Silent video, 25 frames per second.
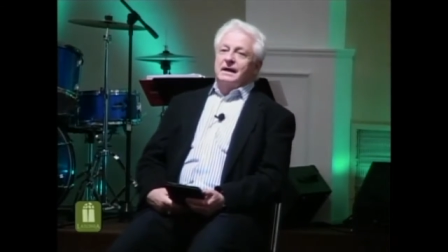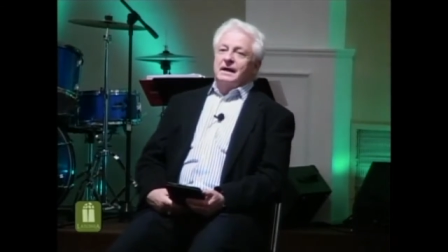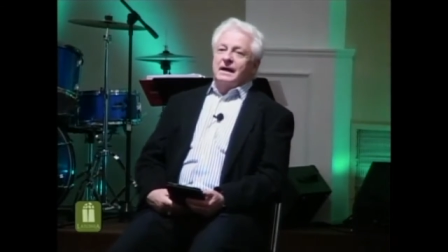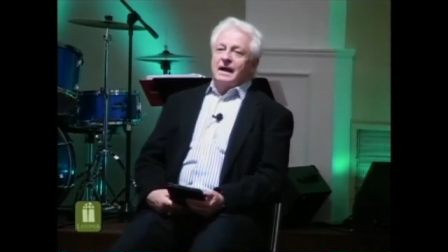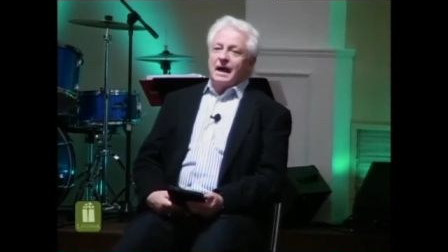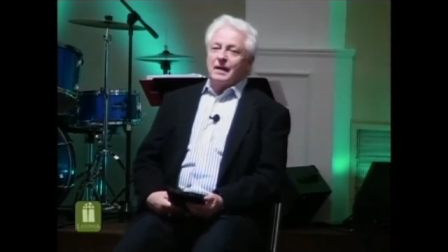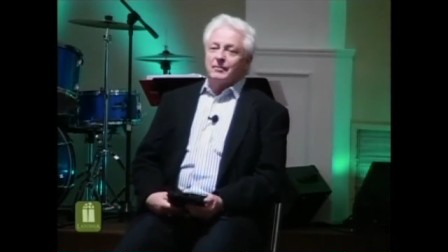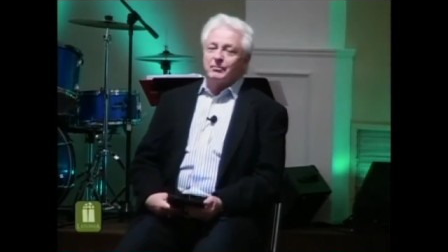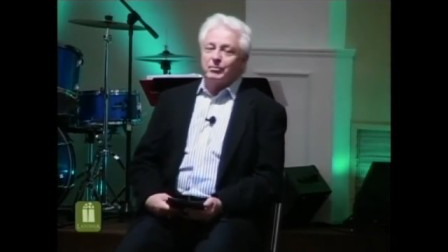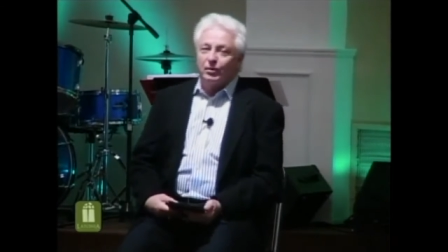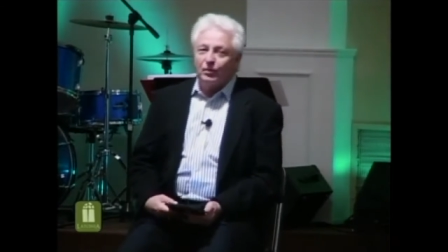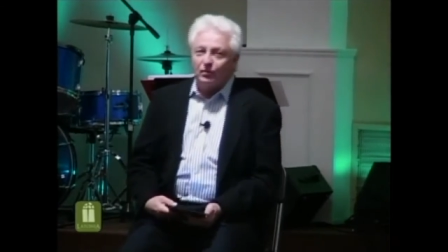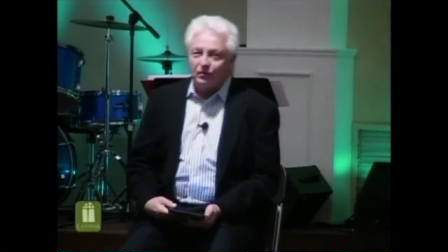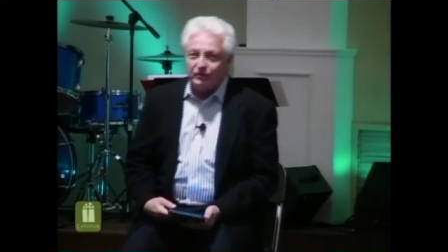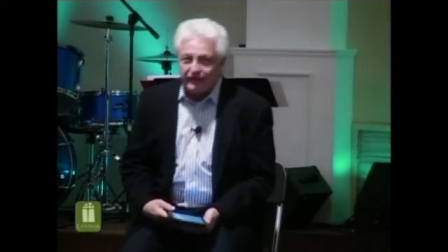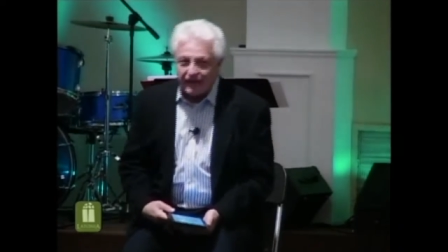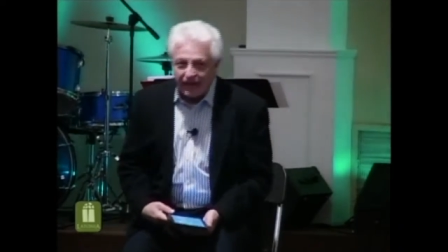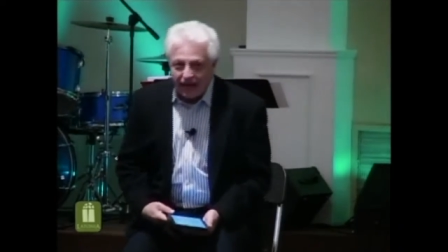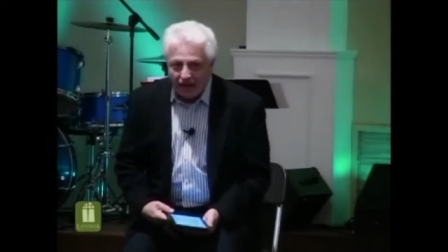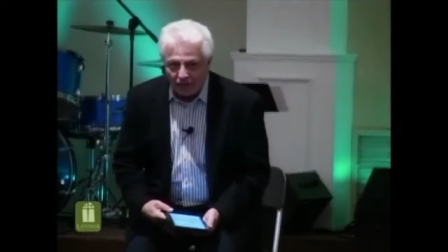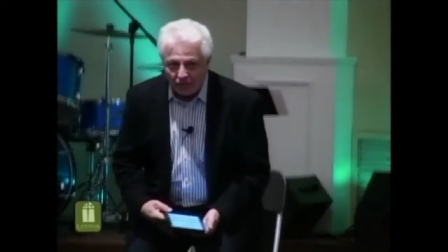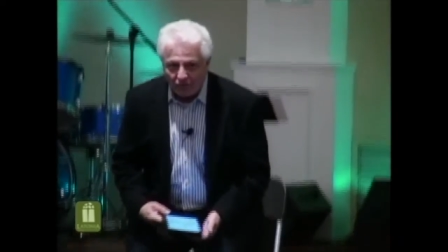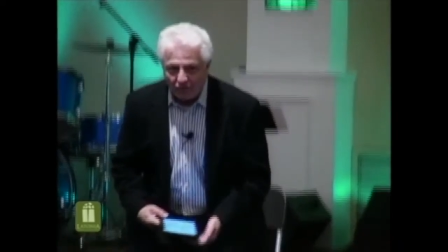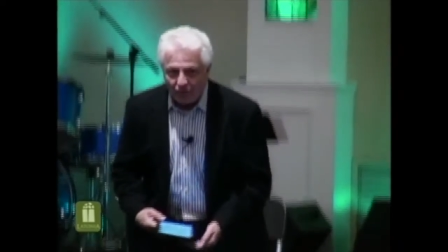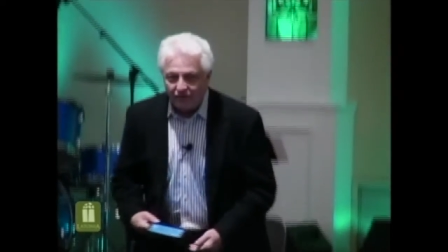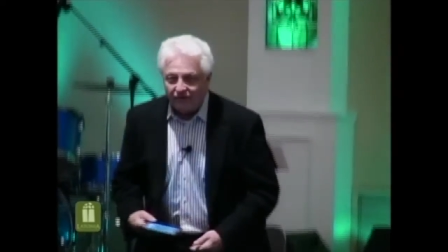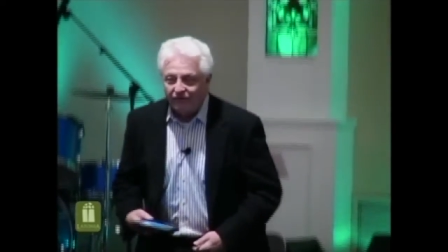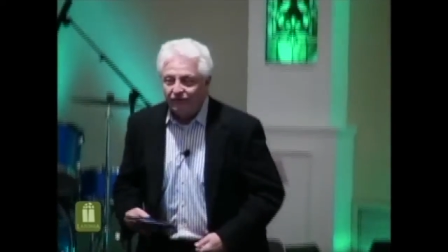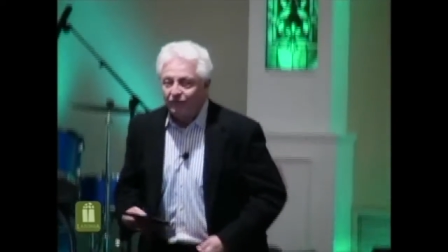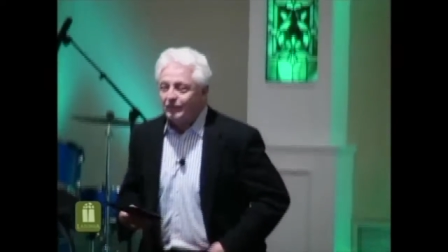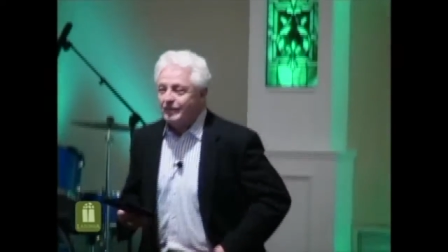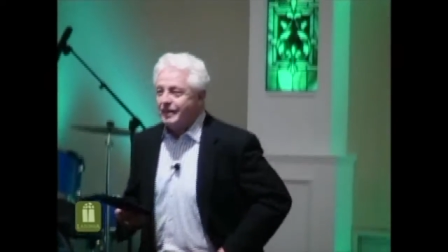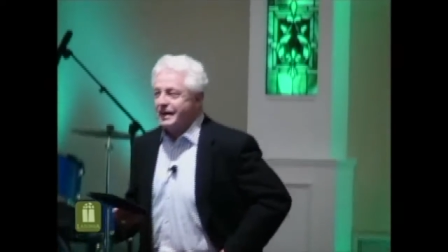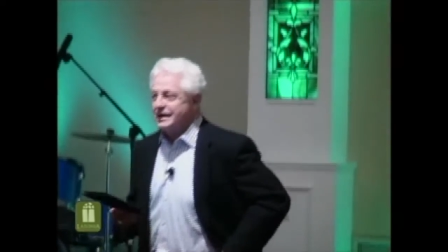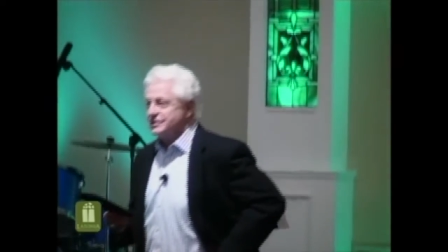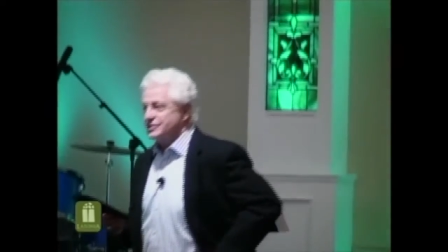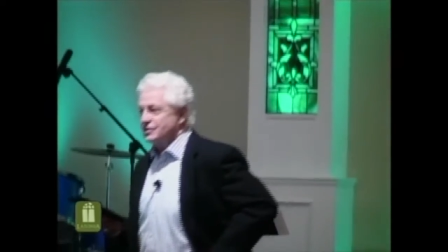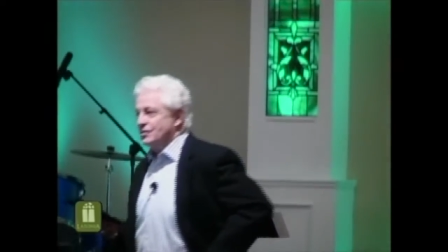I pulled out one of the
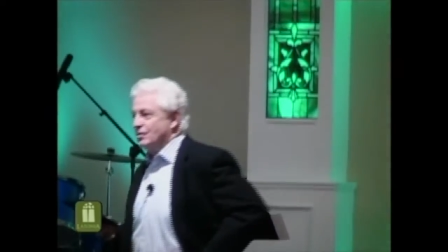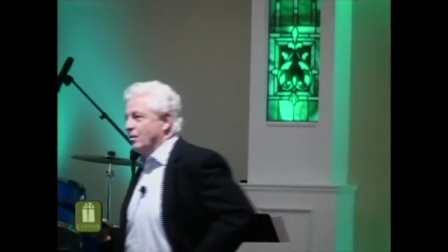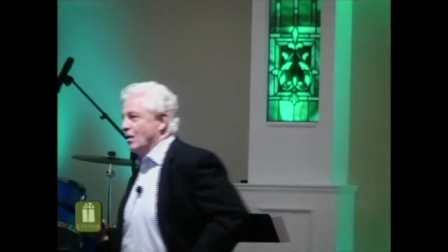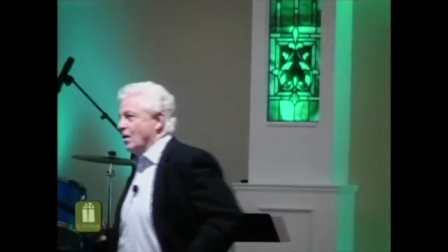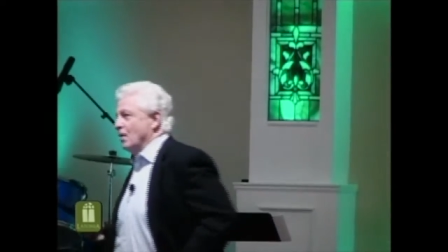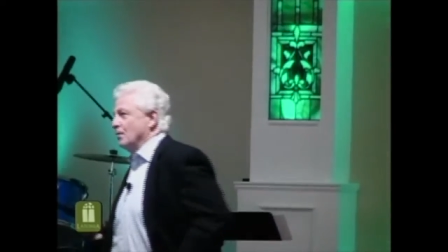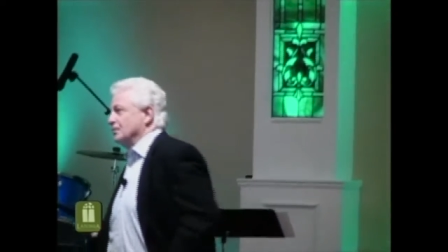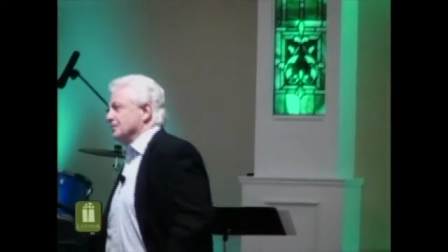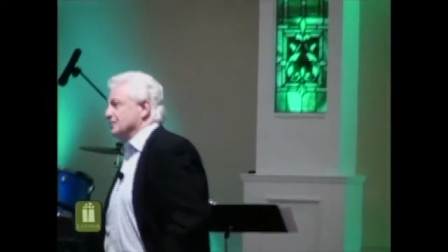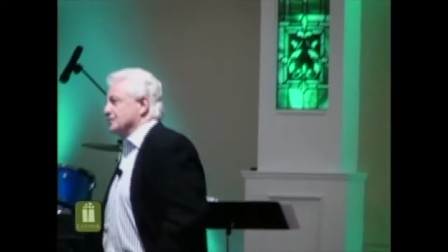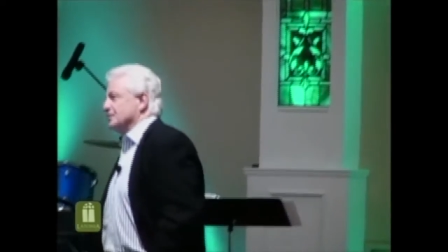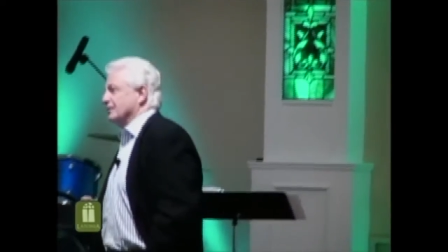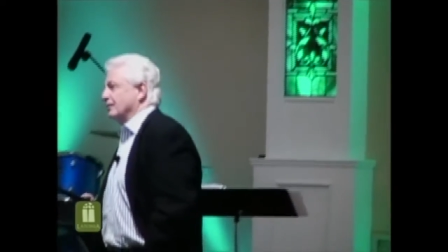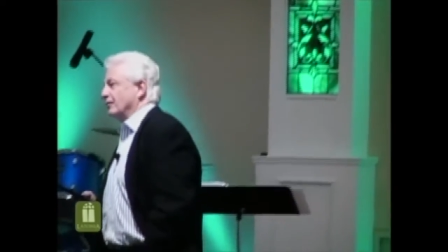best quotes